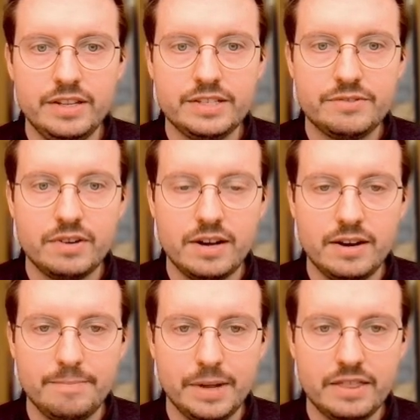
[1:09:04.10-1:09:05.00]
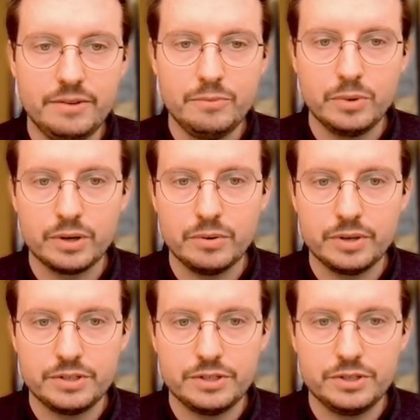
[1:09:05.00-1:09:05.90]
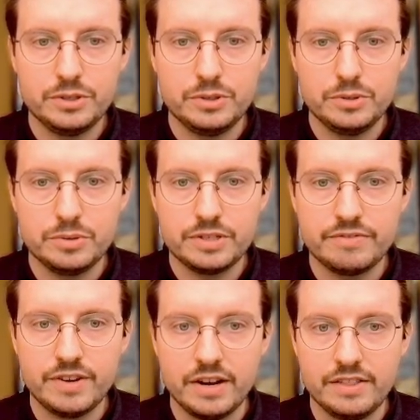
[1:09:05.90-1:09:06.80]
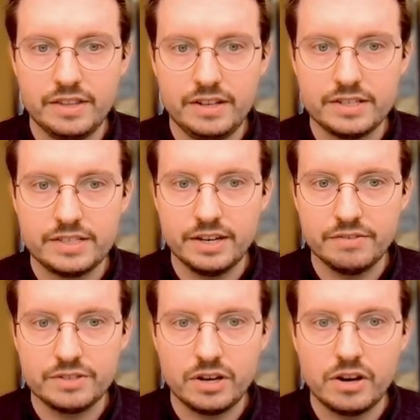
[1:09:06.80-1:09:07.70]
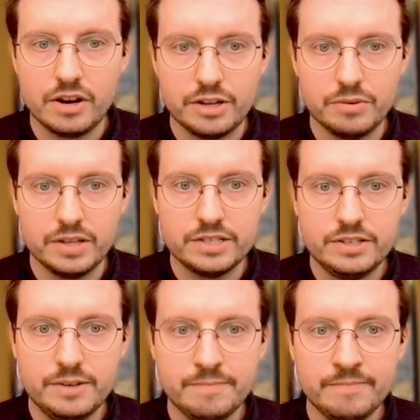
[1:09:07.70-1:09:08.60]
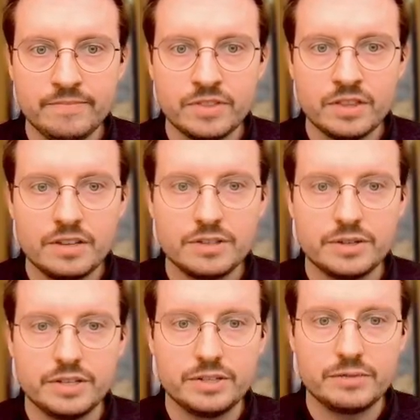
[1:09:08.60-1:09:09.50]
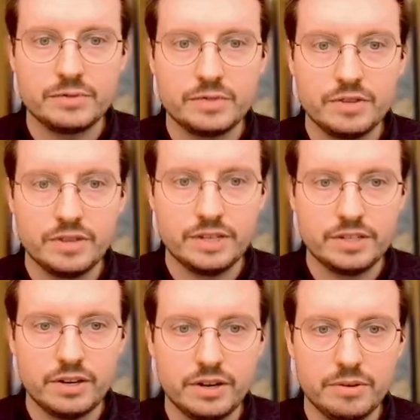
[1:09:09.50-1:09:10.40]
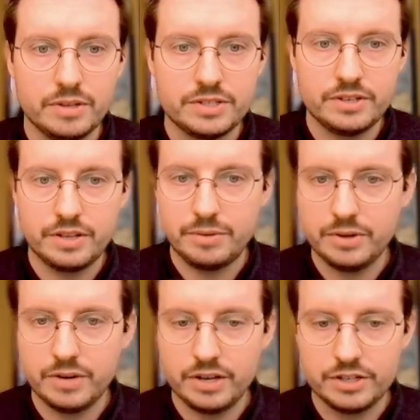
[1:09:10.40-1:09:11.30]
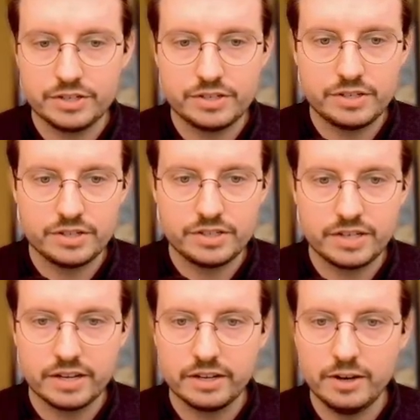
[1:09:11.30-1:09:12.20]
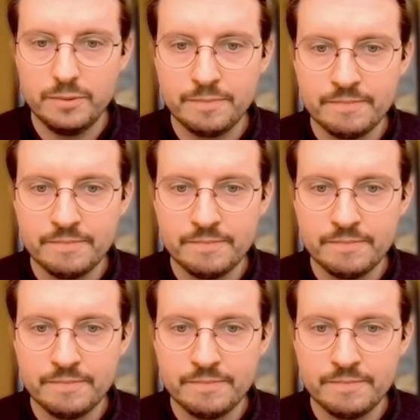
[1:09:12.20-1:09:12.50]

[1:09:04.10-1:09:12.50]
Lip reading: this method, we're going to define the self.audio listener. So this is this audio listener that we created just a second ago.